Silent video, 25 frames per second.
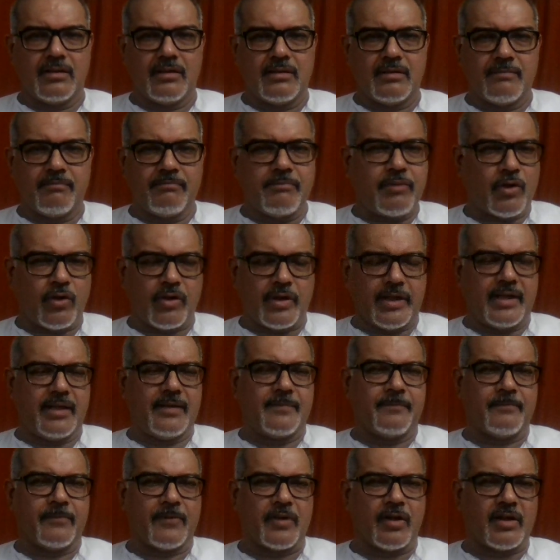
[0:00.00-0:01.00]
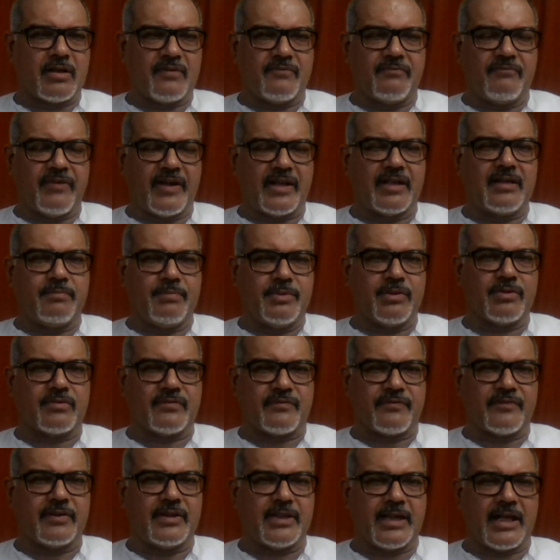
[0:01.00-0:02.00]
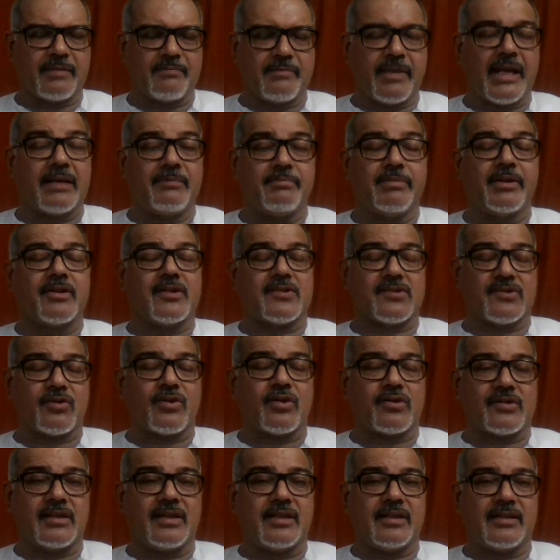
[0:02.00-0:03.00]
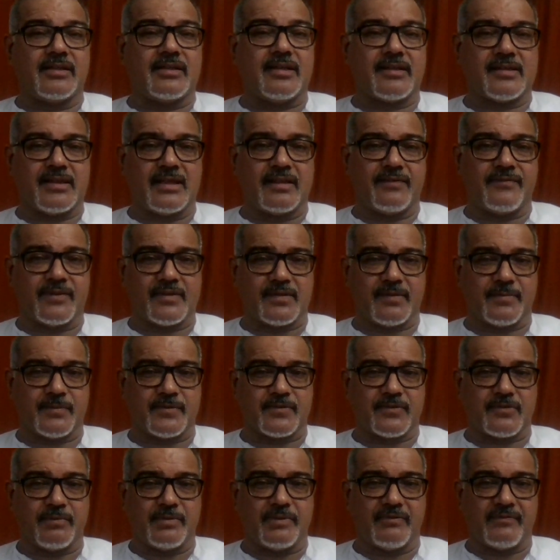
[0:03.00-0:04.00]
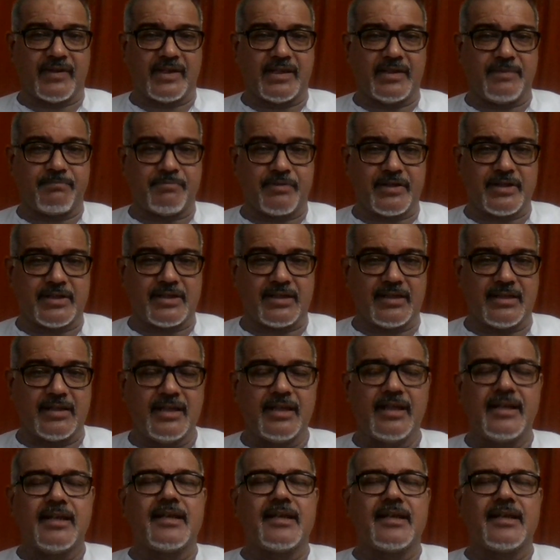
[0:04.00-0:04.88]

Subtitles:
boy or a very beautiful young man, because Rosalind herself is supposed to be very pretty.